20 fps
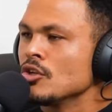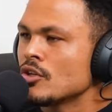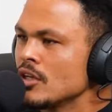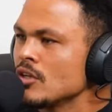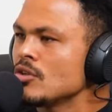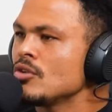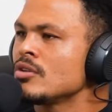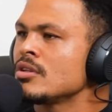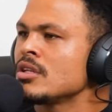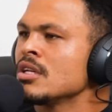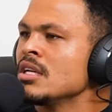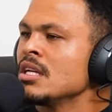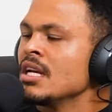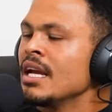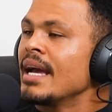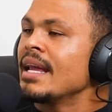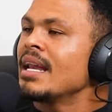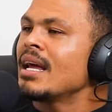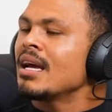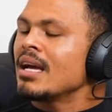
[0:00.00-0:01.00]
looking good.
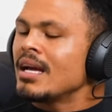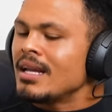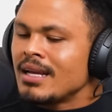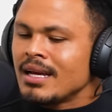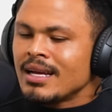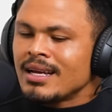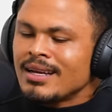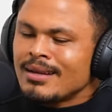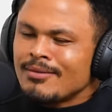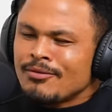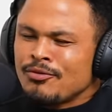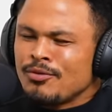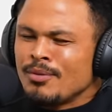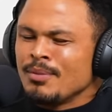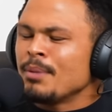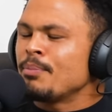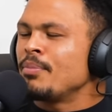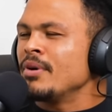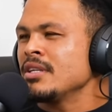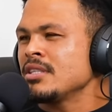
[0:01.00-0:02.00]
And I, and I, and for
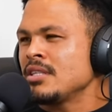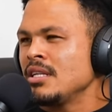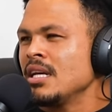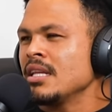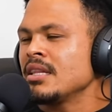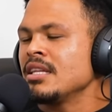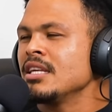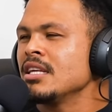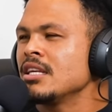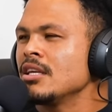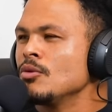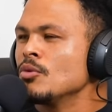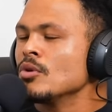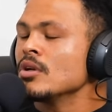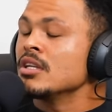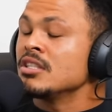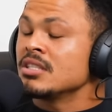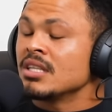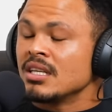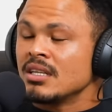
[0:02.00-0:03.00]
me personally, I think he
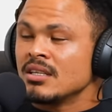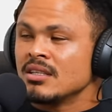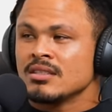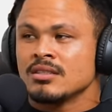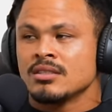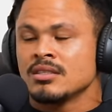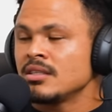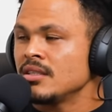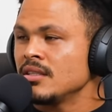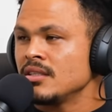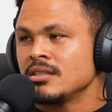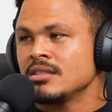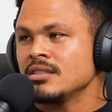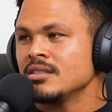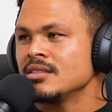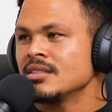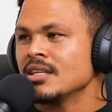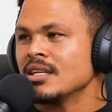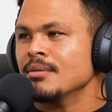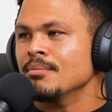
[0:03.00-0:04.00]
he's gonna,
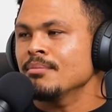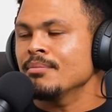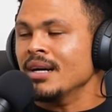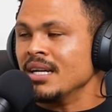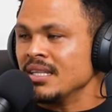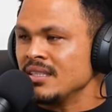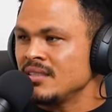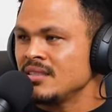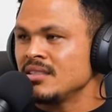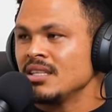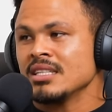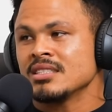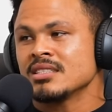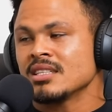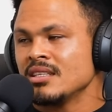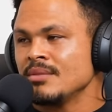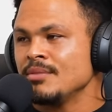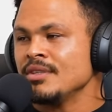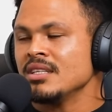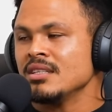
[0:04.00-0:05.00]
he's gonna buzz. That's
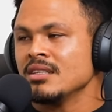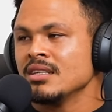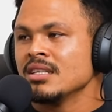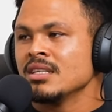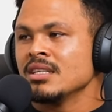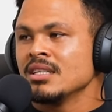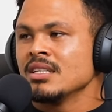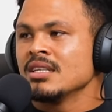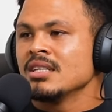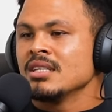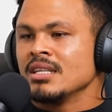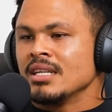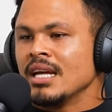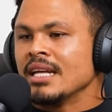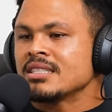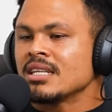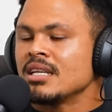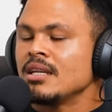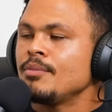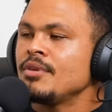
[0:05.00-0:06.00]
gonna be,
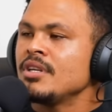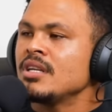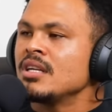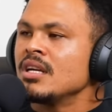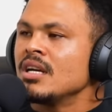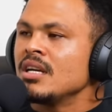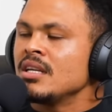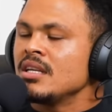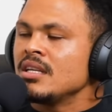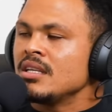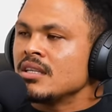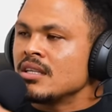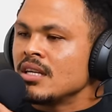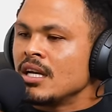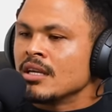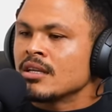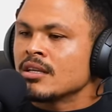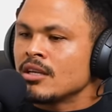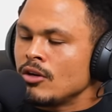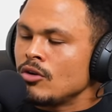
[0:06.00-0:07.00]
that's gonna be a a,
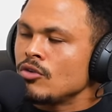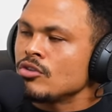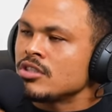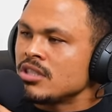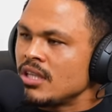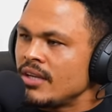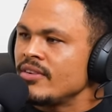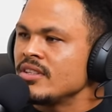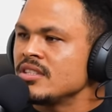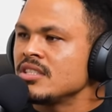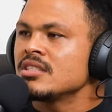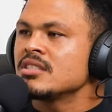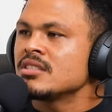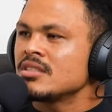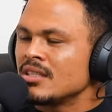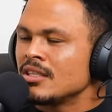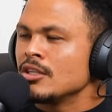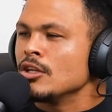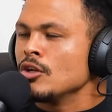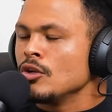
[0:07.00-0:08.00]
a coach. Sevens
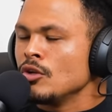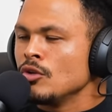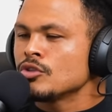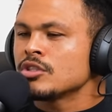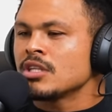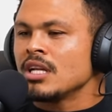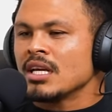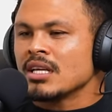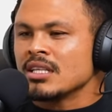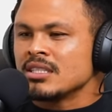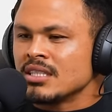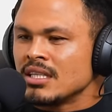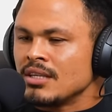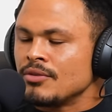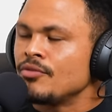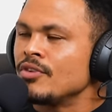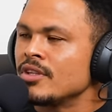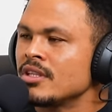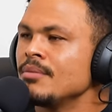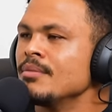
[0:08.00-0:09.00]
is looks like it's gonna
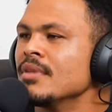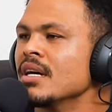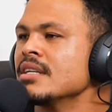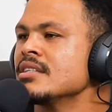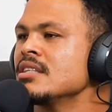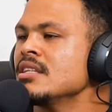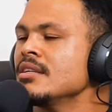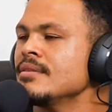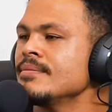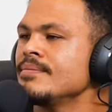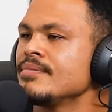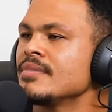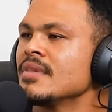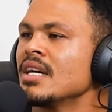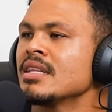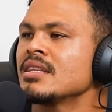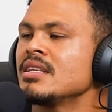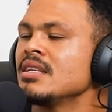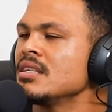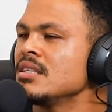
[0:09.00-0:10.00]
fit him nicely.
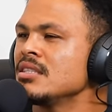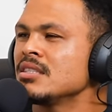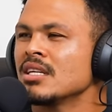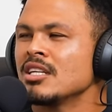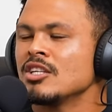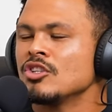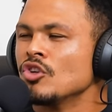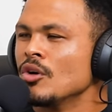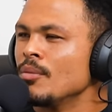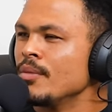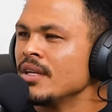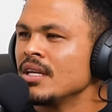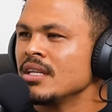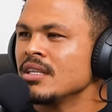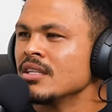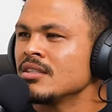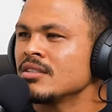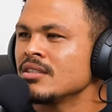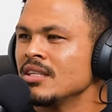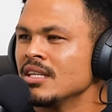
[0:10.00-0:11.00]
I think he's gonna dominate
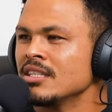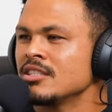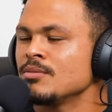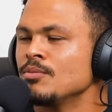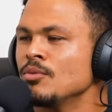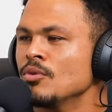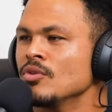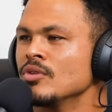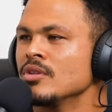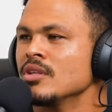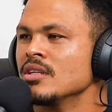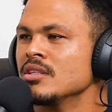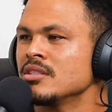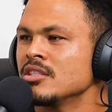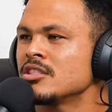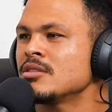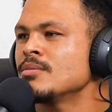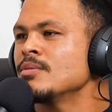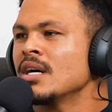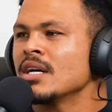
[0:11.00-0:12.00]
that that sport. Eh?
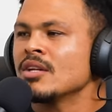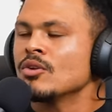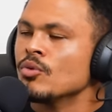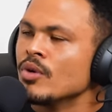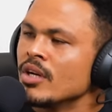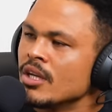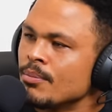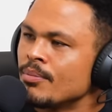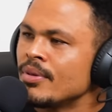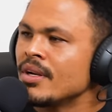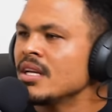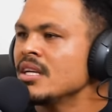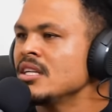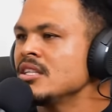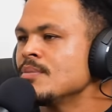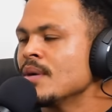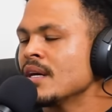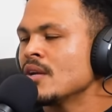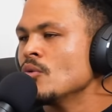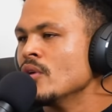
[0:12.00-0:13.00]
Just by the way he plays,
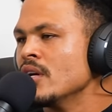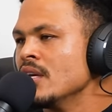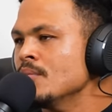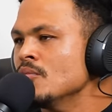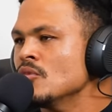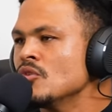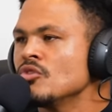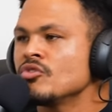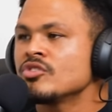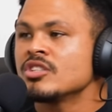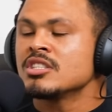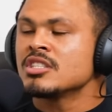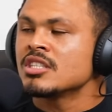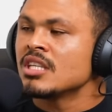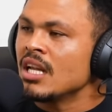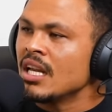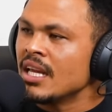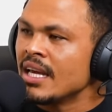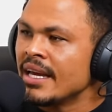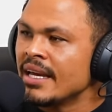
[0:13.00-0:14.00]
by the way he moves, the
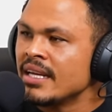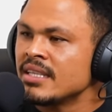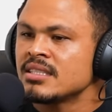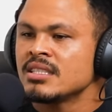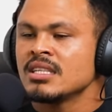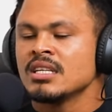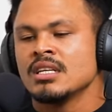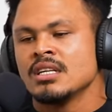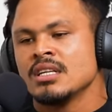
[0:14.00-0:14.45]
skill he has.